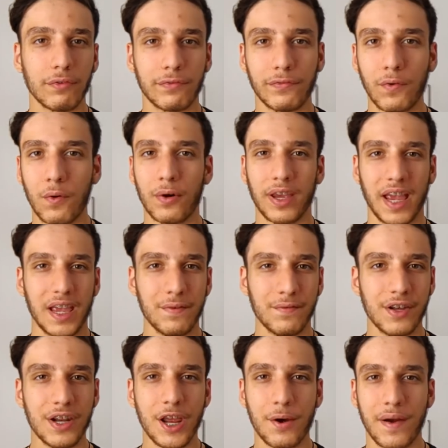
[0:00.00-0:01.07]
4K
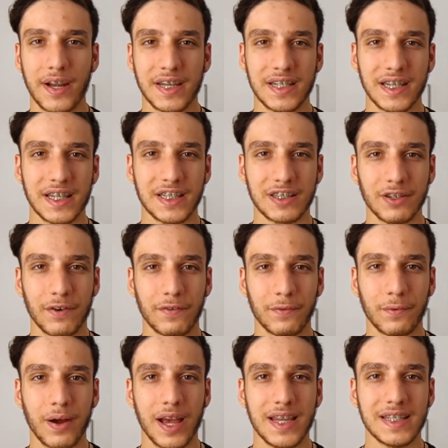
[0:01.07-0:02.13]
video editing
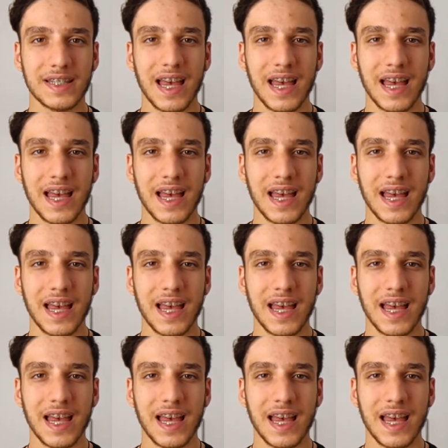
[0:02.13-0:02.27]
softwares,